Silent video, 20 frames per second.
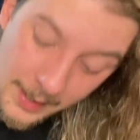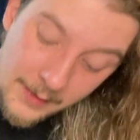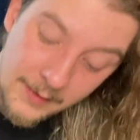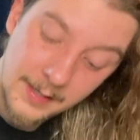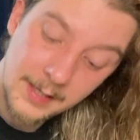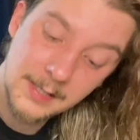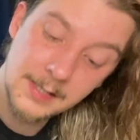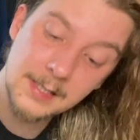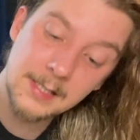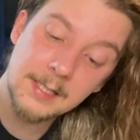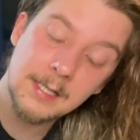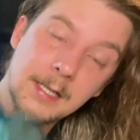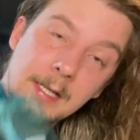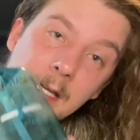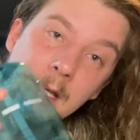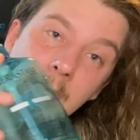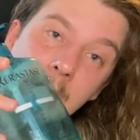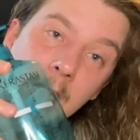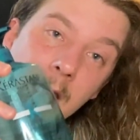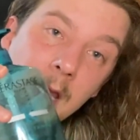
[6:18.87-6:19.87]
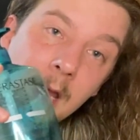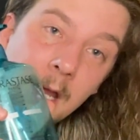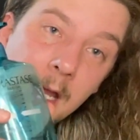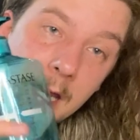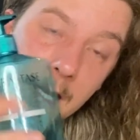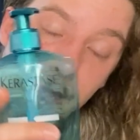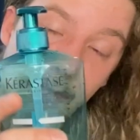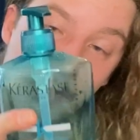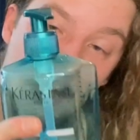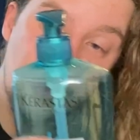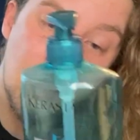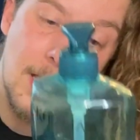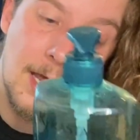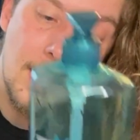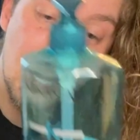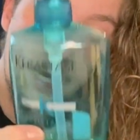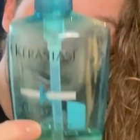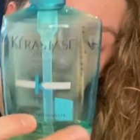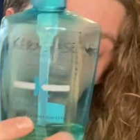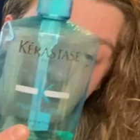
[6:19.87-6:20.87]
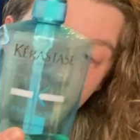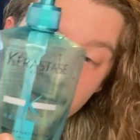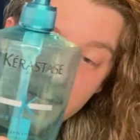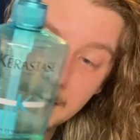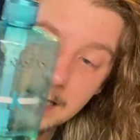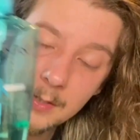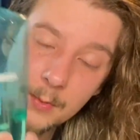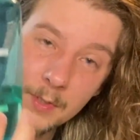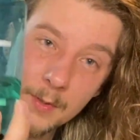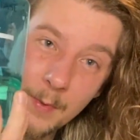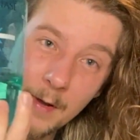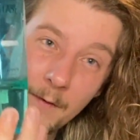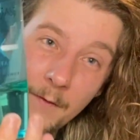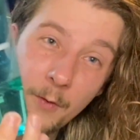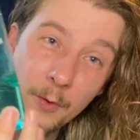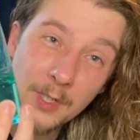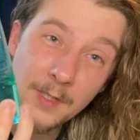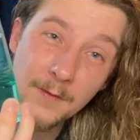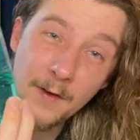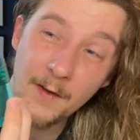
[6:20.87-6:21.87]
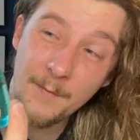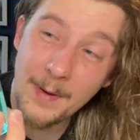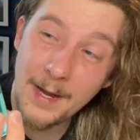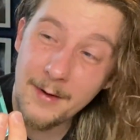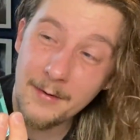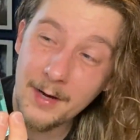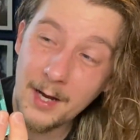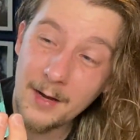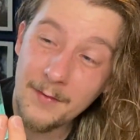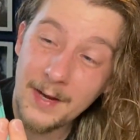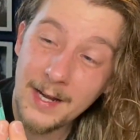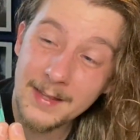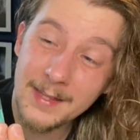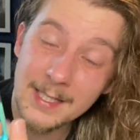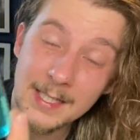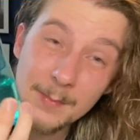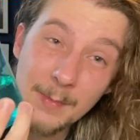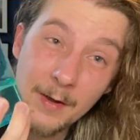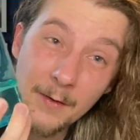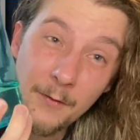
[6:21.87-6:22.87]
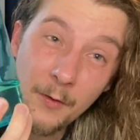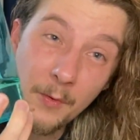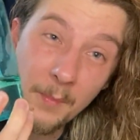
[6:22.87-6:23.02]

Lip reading: this in the UK. I think this was about £45. I've had this about 4